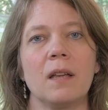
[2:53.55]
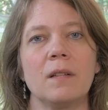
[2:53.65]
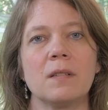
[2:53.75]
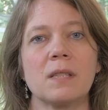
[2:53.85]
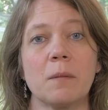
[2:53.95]

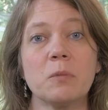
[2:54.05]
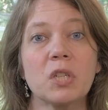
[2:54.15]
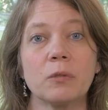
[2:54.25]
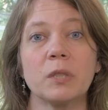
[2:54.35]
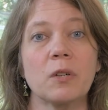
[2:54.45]
some
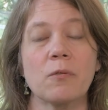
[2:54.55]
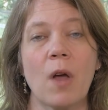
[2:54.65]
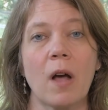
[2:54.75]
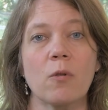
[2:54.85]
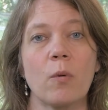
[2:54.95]
children are
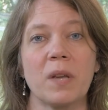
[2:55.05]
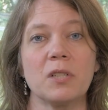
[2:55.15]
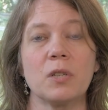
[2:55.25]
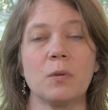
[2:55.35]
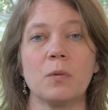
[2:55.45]
not
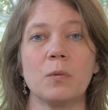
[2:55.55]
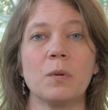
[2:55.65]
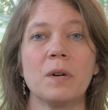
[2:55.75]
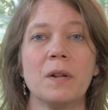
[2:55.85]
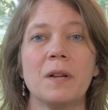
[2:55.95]
going
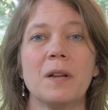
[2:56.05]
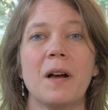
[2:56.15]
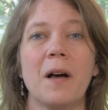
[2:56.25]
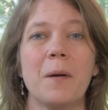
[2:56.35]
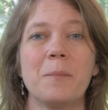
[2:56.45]
to
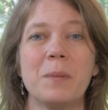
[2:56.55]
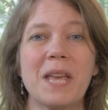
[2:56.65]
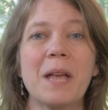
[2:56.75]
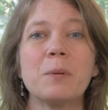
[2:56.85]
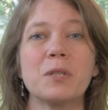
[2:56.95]

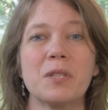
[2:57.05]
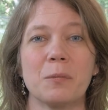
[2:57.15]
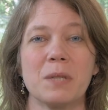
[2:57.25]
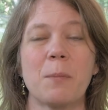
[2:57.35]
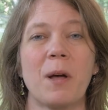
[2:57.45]
be able
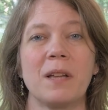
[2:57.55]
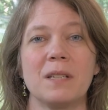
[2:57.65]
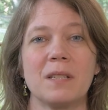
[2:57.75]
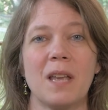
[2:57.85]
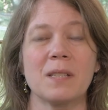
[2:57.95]
to
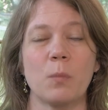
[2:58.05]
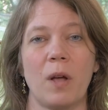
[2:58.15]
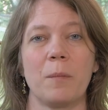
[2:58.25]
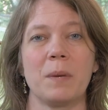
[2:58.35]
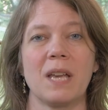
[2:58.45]
respond as
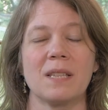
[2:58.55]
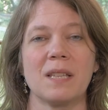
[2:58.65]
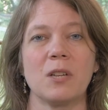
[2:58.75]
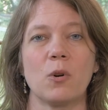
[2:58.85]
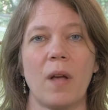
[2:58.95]
well because
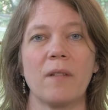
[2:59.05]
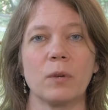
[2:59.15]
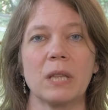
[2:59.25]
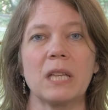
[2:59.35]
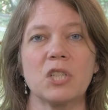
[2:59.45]
they don't
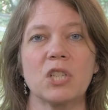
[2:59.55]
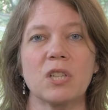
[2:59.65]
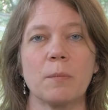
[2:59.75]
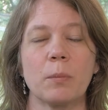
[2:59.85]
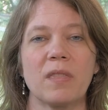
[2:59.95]
have a
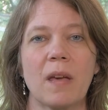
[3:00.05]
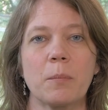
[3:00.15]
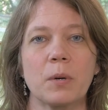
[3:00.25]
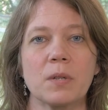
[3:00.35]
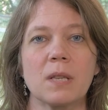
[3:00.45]
relationship with
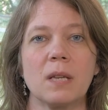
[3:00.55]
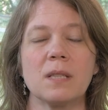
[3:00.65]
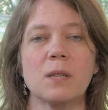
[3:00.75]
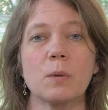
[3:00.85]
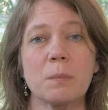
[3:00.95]
that
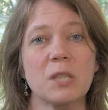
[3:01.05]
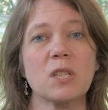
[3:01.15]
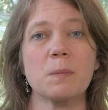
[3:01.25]
person. So as much as